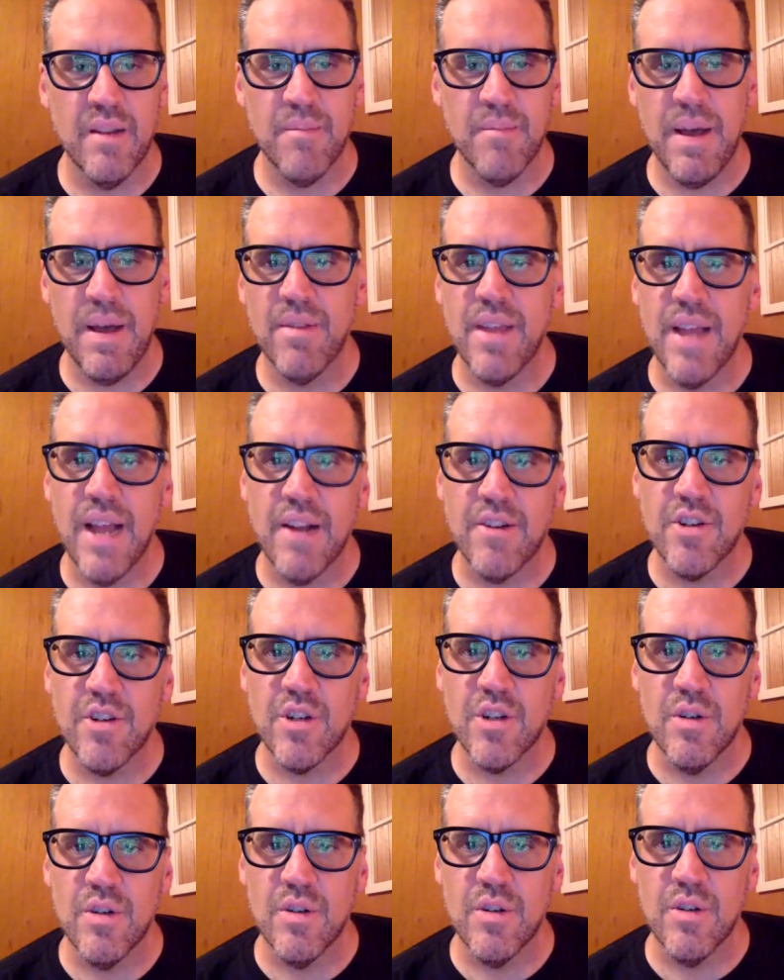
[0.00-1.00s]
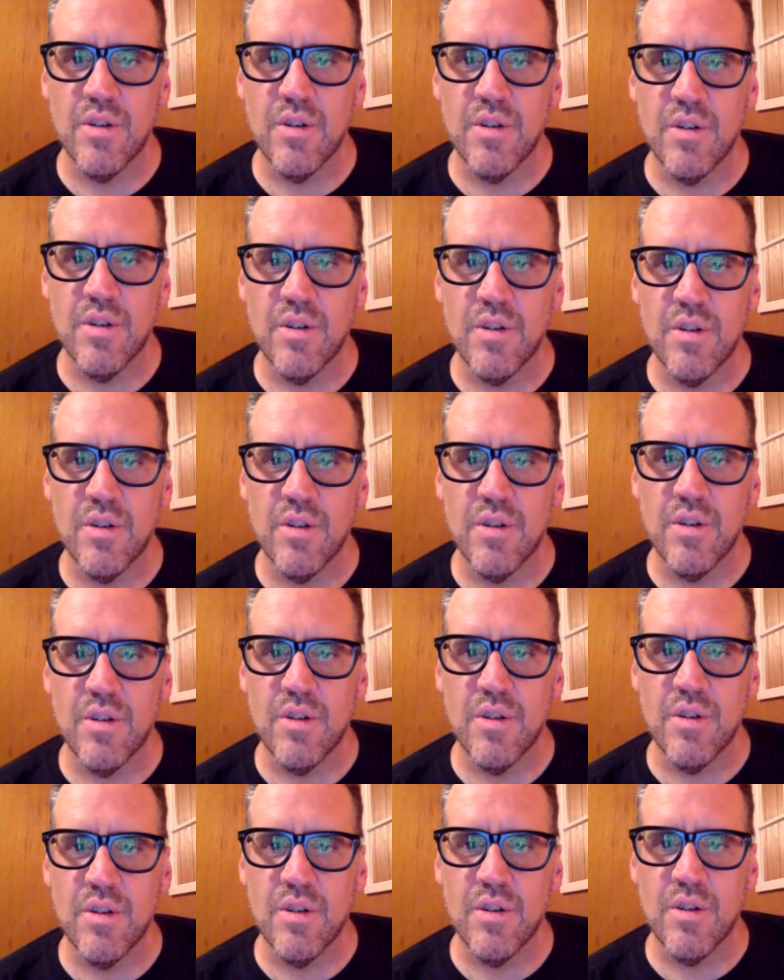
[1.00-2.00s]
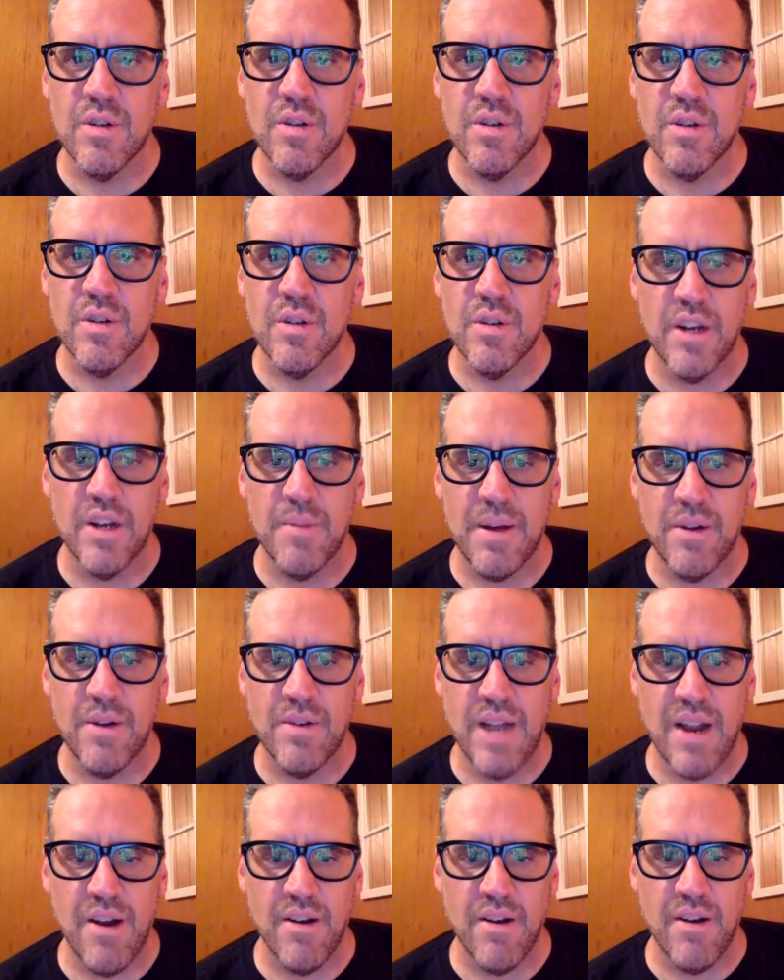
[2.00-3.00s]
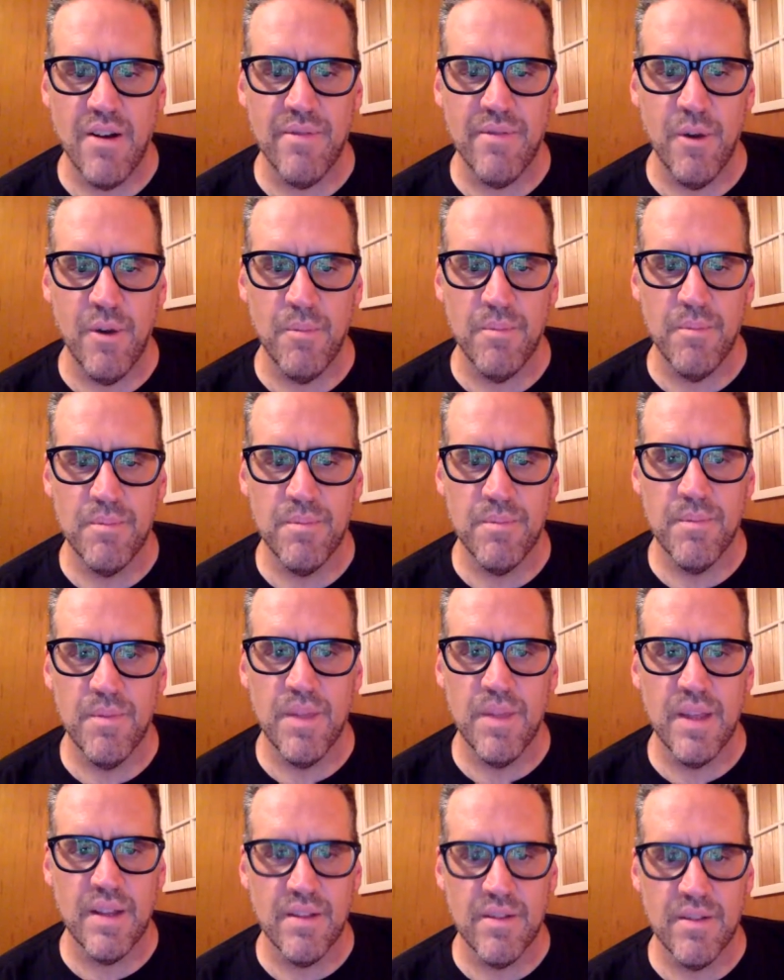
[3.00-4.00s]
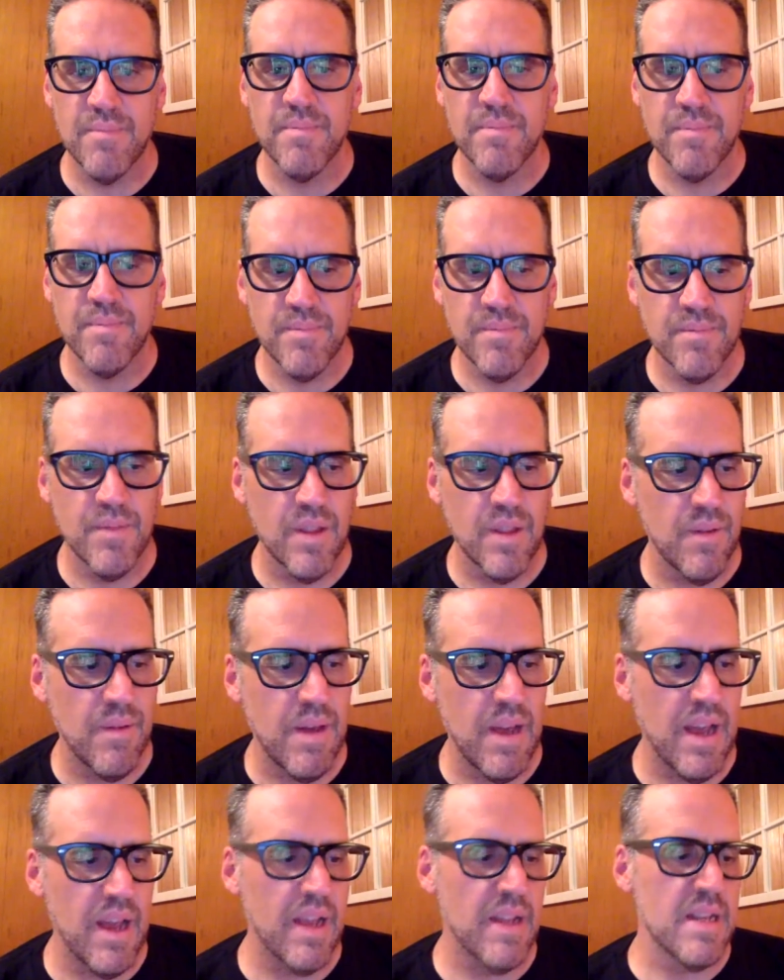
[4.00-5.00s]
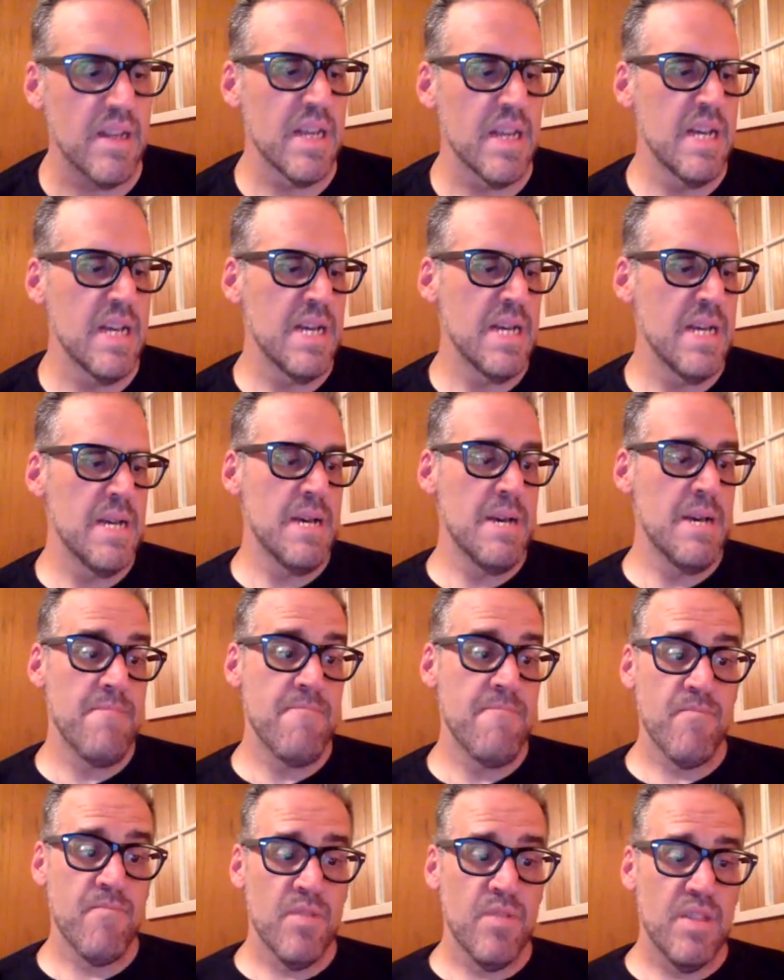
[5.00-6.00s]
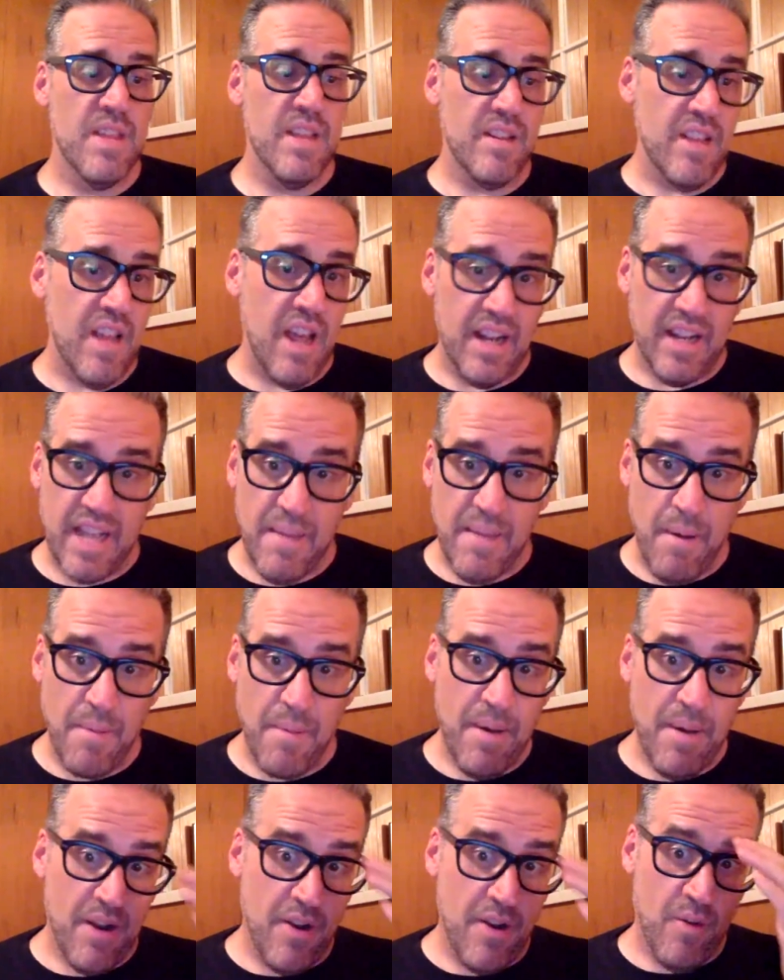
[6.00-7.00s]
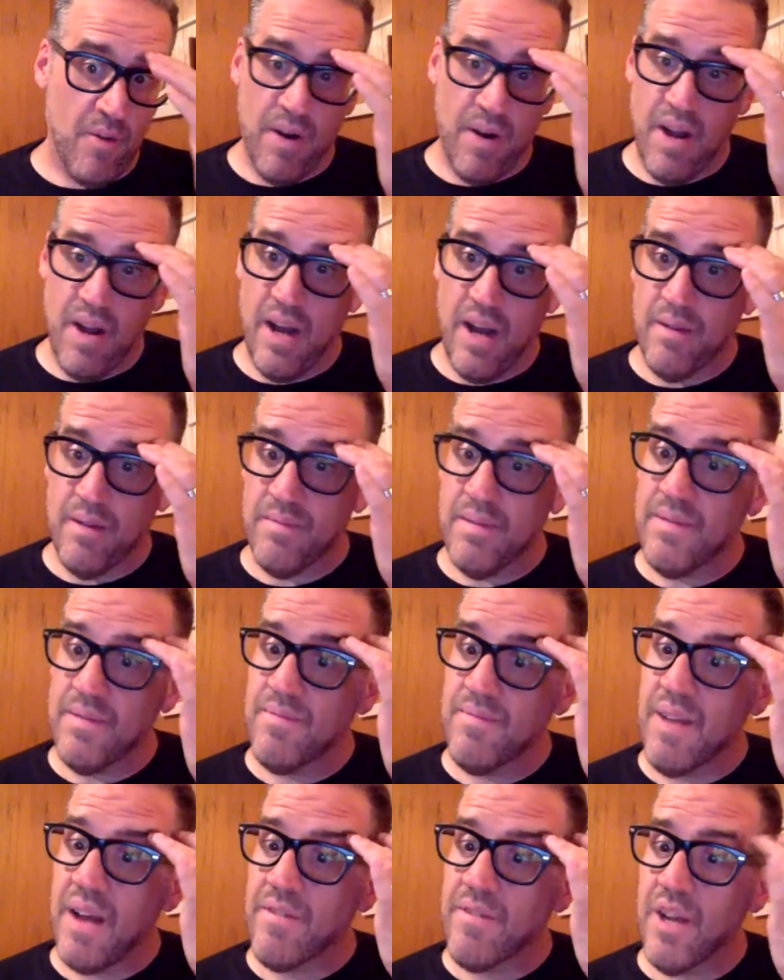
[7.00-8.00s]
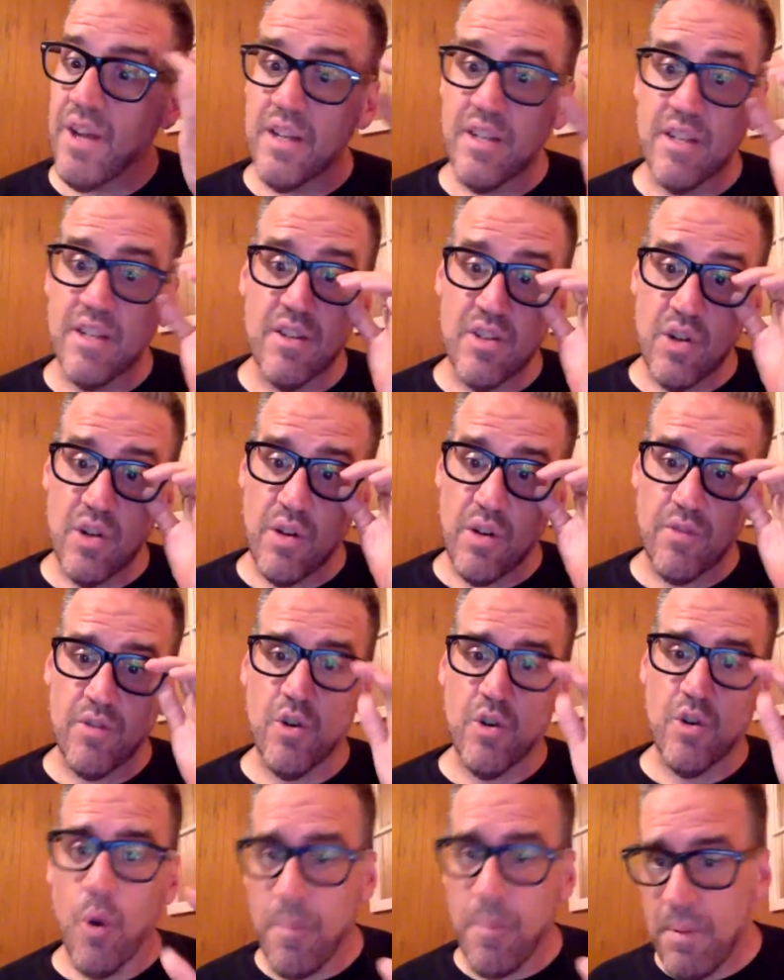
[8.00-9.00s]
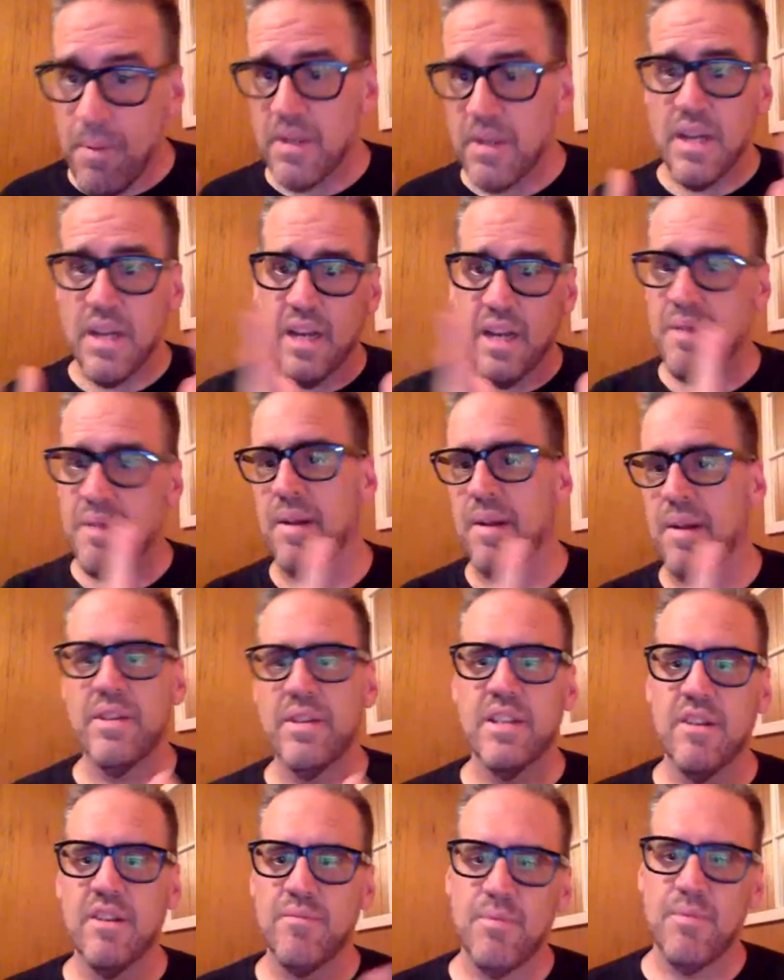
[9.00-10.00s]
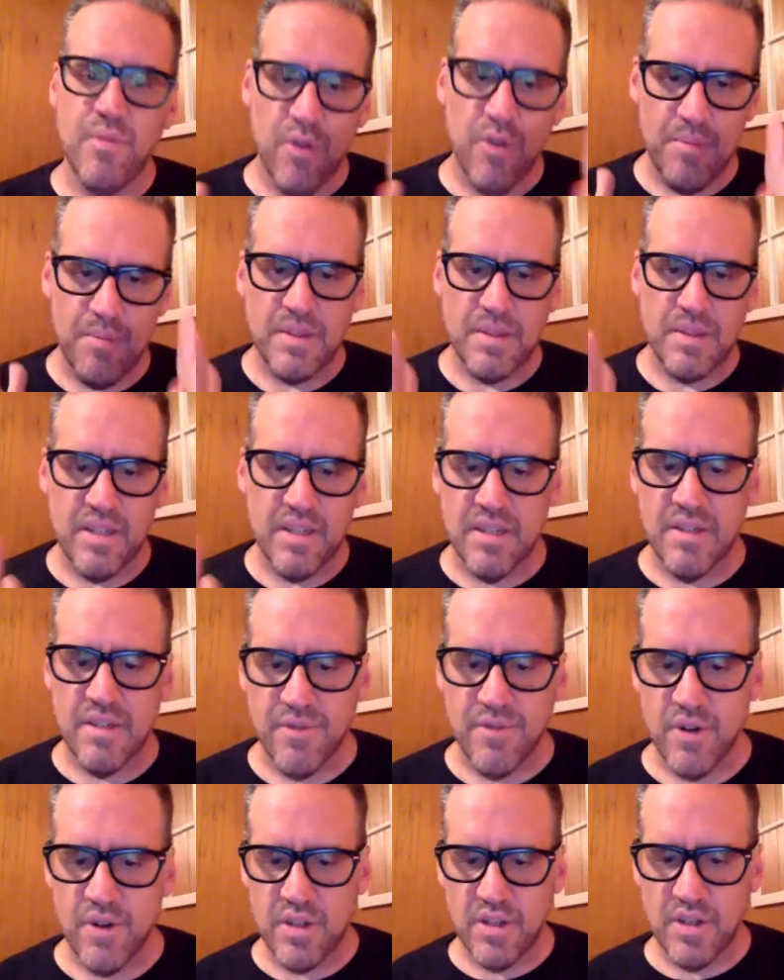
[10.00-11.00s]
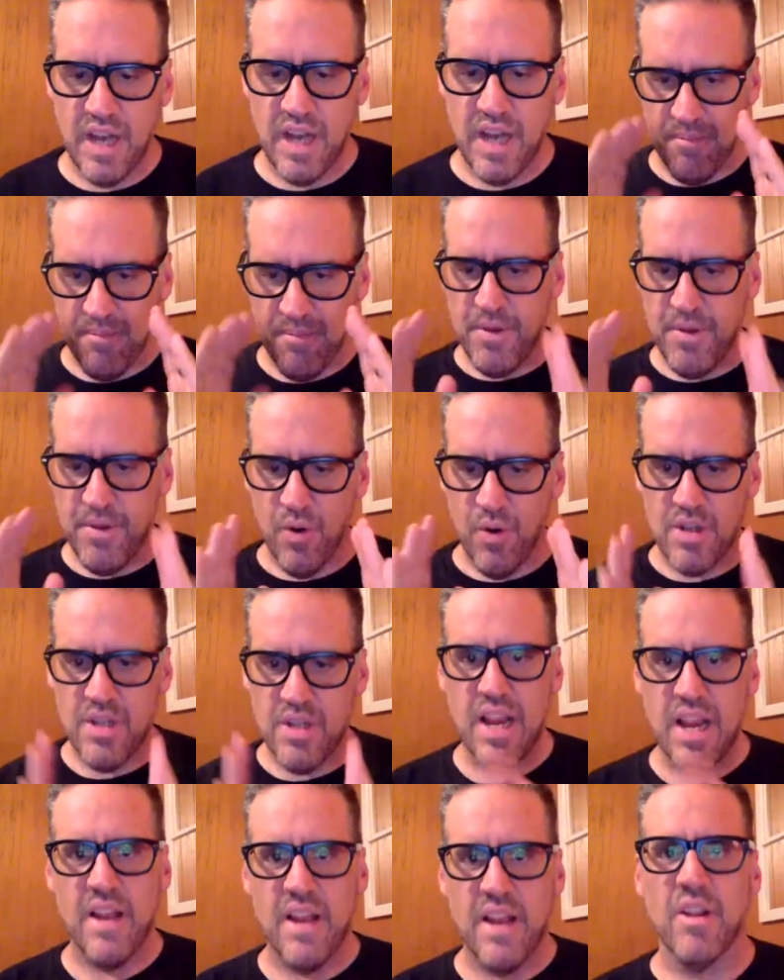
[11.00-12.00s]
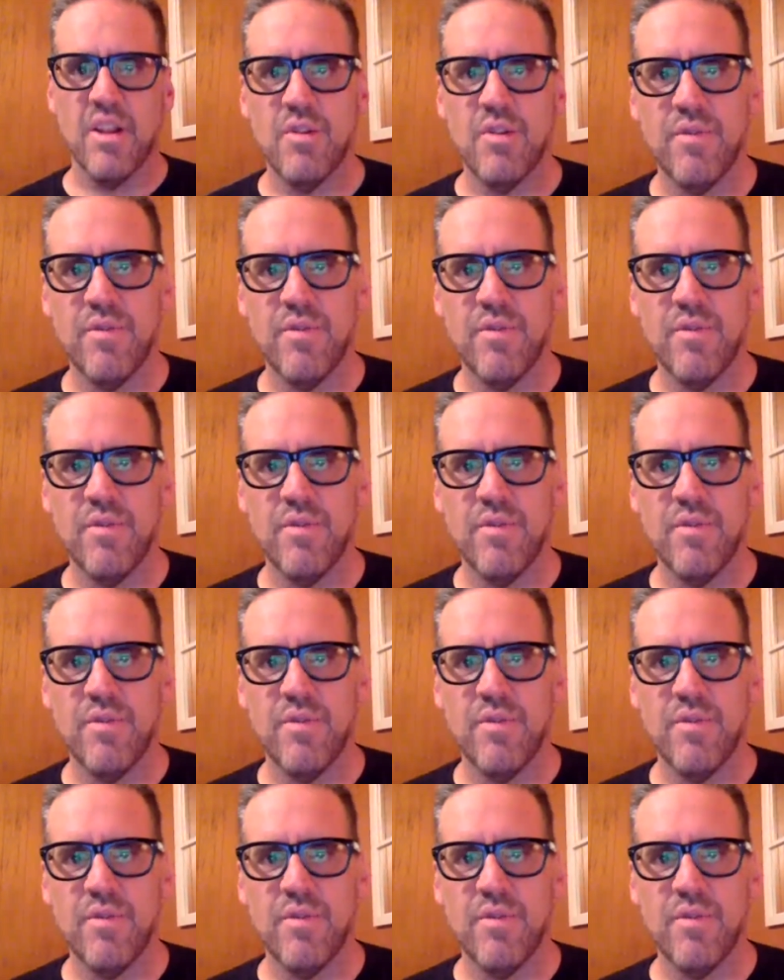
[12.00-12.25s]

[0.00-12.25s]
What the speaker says: about theatrical stuff and trying to do my own narrative film things. And this kind of came up out of nowhere. I've done sort of corporate documentary stuff before, but this is the first kind of pure standalone